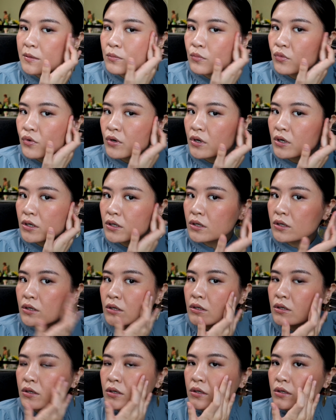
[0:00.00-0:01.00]
more
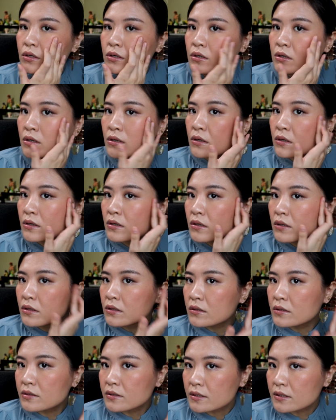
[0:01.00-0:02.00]

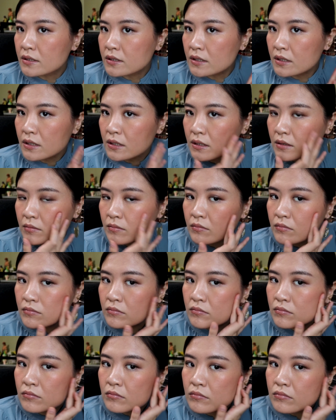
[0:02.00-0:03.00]
to see.
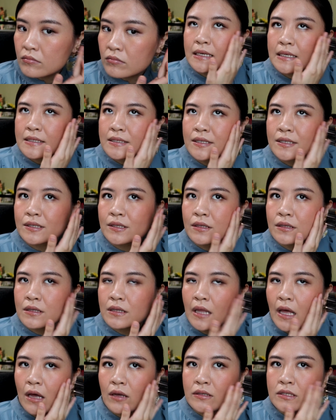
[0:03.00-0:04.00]
It's
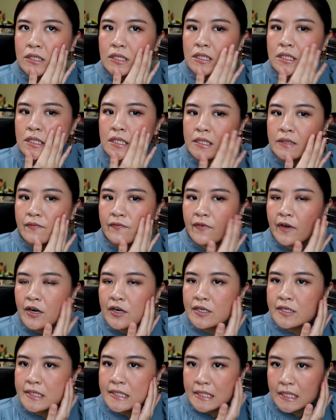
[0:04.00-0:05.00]
not
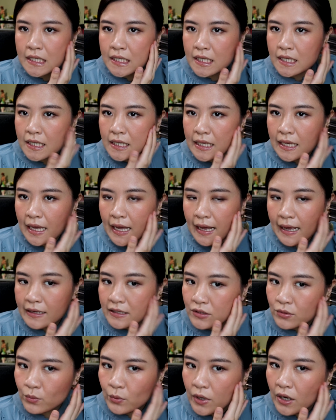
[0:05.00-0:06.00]
very sticky
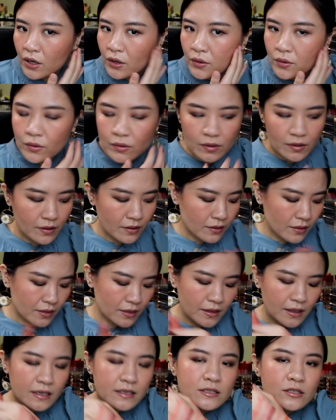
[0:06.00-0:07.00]
as well.
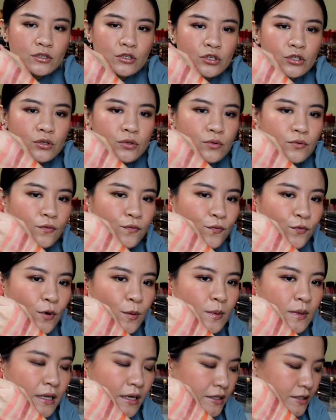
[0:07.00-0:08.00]
These two
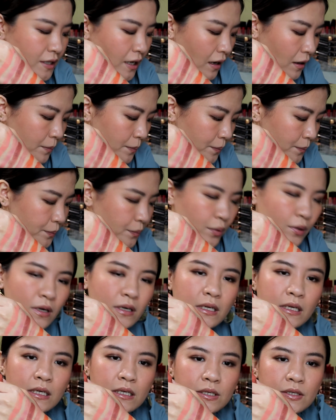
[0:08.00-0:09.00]
formulas are
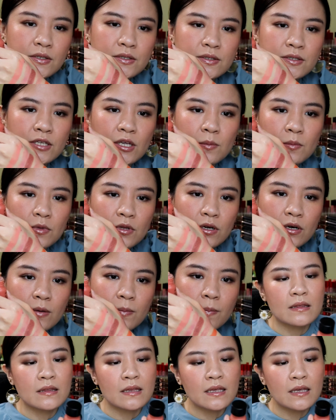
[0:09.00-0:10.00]
pretty similar.
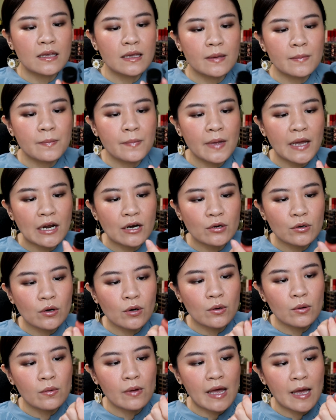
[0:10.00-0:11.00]
The
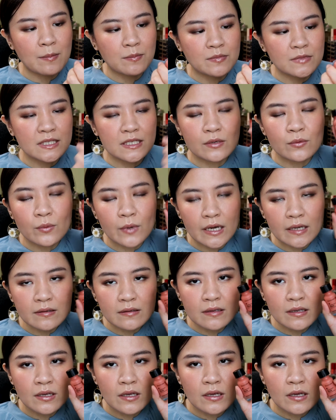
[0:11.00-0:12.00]
PERRICONE MD
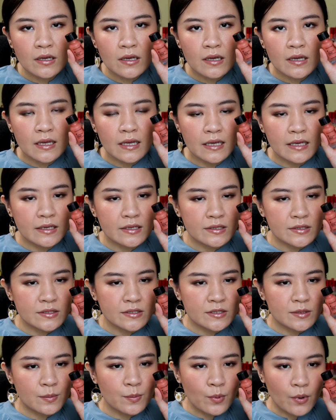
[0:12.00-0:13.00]
one is
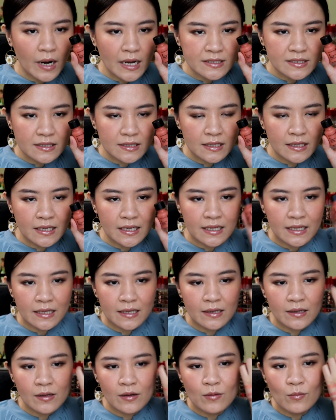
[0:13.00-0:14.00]

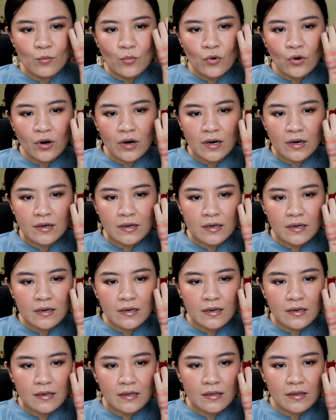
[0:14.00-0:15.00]
surprisingly more
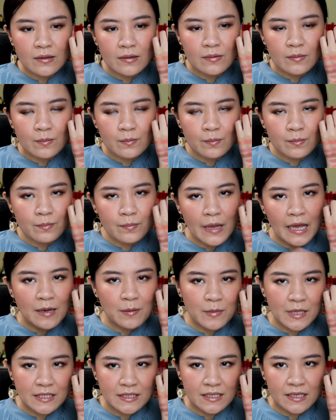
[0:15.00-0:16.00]

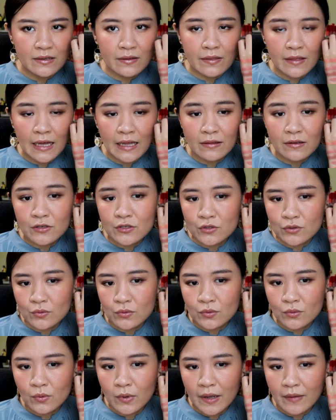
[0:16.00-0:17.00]
pigmented than the
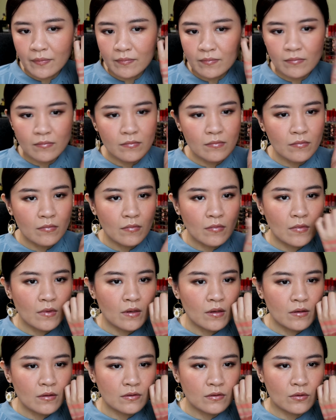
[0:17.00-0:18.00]
SUQQU one.
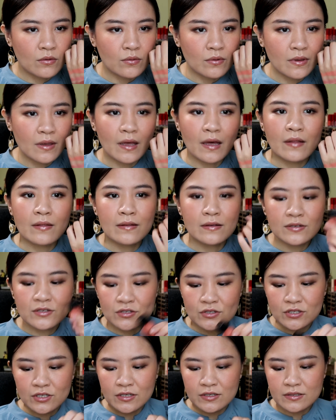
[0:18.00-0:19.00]
So yeah, this is
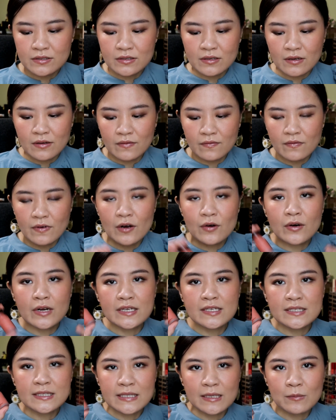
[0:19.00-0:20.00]
just a very
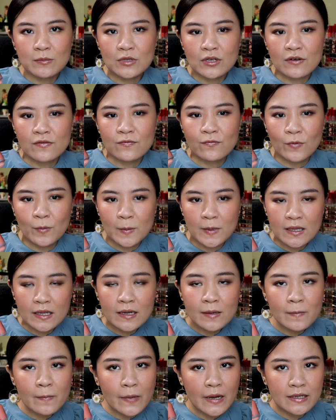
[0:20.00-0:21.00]
similar
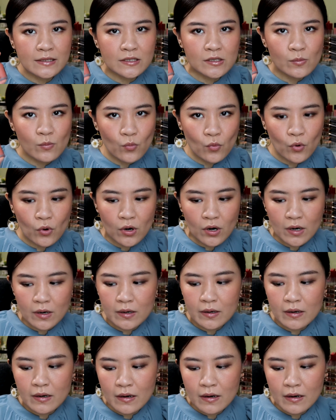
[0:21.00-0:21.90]
formula but more